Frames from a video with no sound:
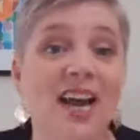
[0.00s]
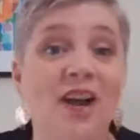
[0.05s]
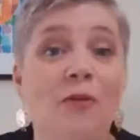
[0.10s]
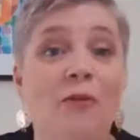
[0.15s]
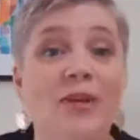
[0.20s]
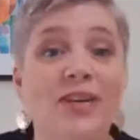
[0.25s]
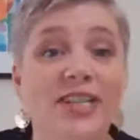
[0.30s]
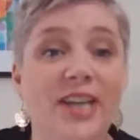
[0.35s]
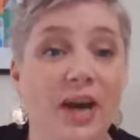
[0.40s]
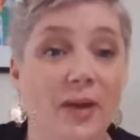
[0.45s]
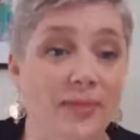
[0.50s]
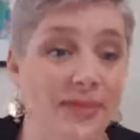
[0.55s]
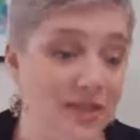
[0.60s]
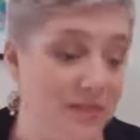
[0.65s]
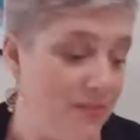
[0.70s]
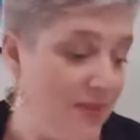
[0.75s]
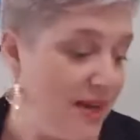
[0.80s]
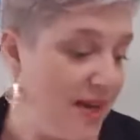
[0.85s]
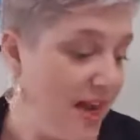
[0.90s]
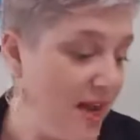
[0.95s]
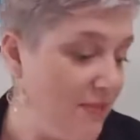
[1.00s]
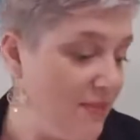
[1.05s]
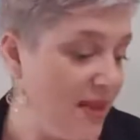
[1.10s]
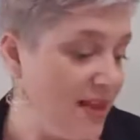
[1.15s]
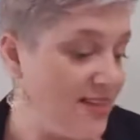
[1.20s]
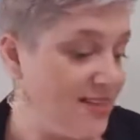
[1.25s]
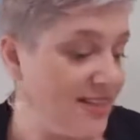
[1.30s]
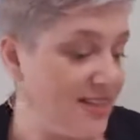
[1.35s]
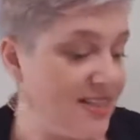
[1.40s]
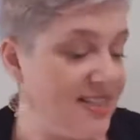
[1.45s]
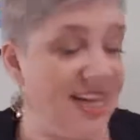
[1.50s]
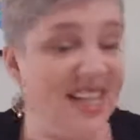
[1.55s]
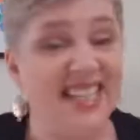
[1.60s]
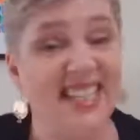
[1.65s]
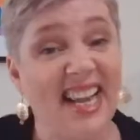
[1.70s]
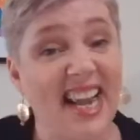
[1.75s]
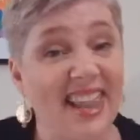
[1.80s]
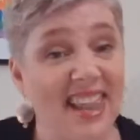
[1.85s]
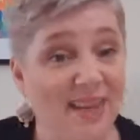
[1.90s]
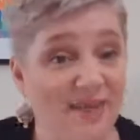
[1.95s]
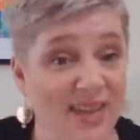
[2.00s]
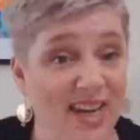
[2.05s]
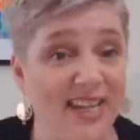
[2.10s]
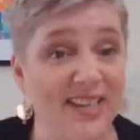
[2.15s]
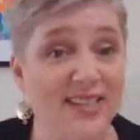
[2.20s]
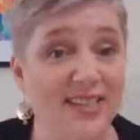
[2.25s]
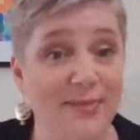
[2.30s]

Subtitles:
which helps them become that success, and they've done